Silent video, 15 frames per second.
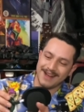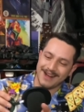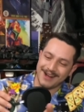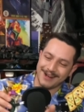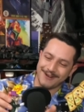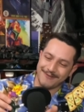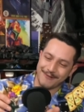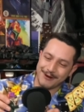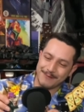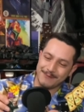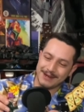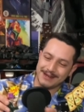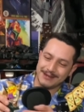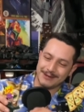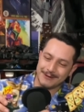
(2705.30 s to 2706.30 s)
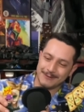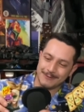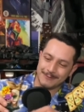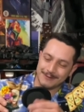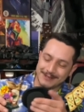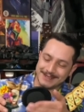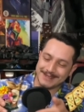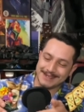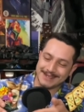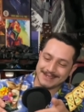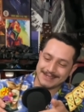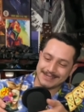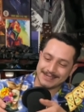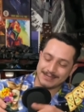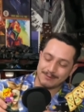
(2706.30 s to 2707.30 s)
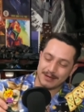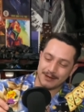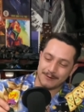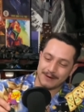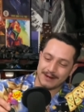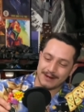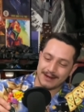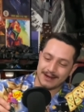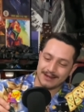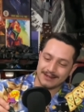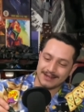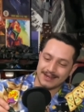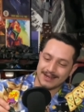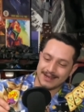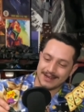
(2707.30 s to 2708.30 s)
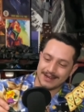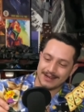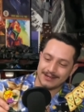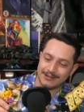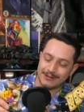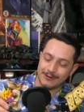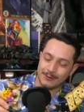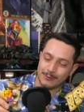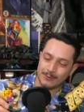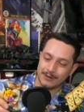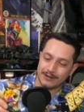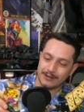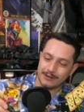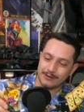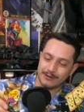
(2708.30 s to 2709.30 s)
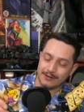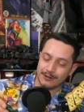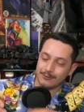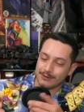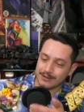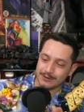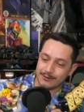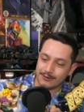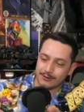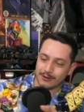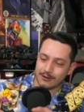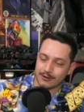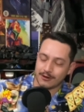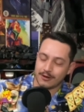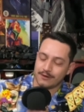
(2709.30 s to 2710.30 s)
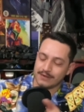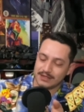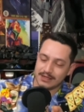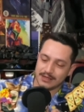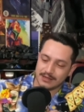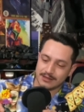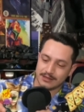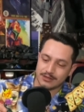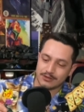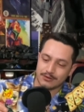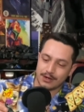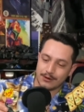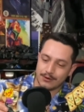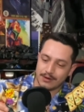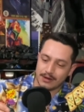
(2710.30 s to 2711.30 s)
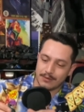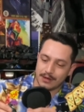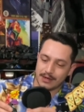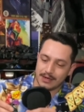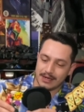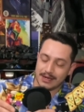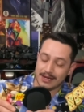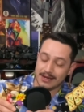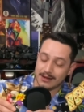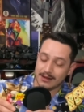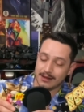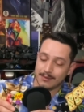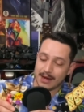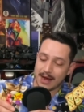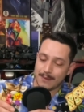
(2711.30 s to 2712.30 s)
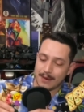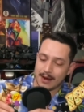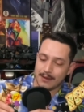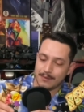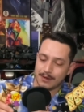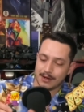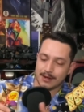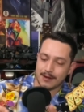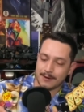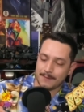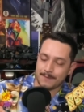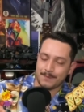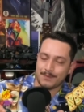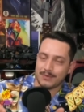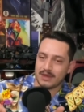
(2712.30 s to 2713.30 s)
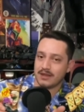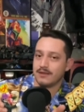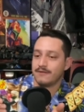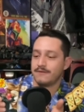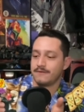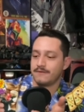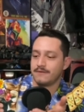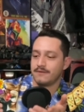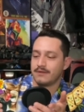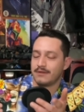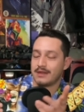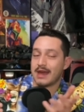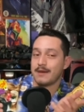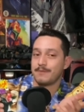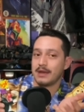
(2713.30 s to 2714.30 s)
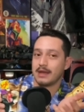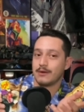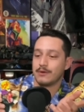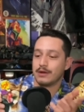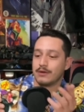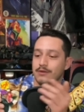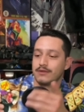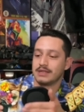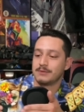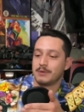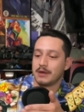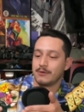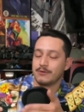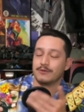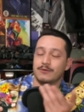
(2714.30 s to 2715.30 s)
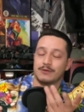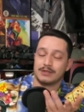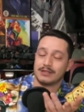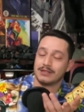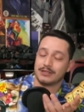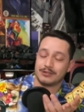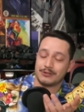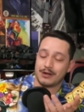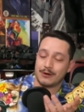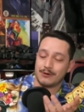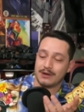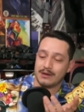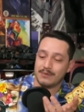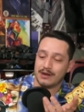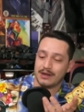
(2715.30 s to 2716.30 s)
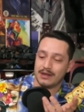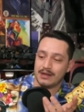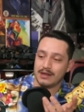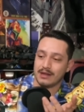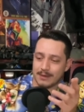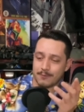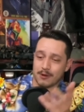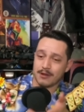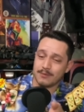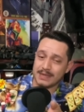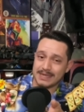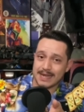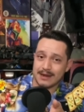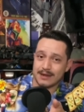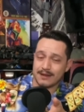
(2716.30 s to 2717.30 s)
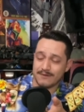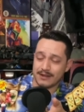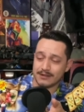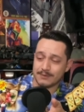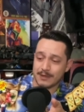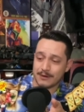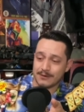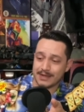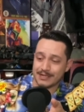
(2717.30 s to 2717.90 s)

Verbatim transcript: uh, for it being, you know, the 66 penguin and not uh, the new one. You know, the new one's a little darker. Obviously, he doesn't strangle anybody in the Batman, but if that penguin or this penguin was going to strangle anybody. It'd probably be Danny DeVito's penguin that